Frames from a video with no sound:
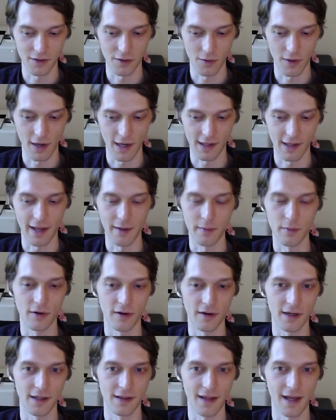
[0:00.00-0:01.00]
UI
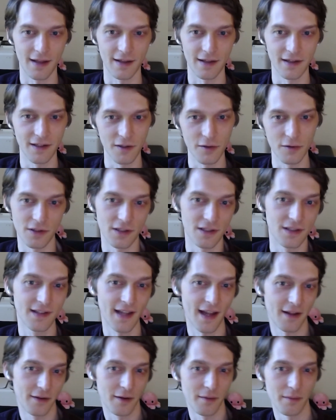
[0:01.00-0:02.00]
library that like uses
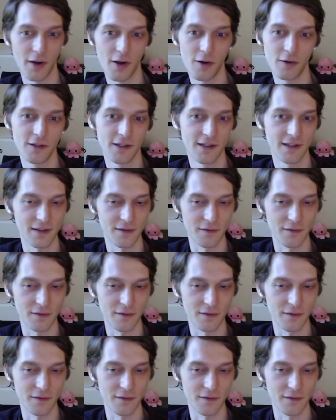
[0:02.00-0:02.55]
styled components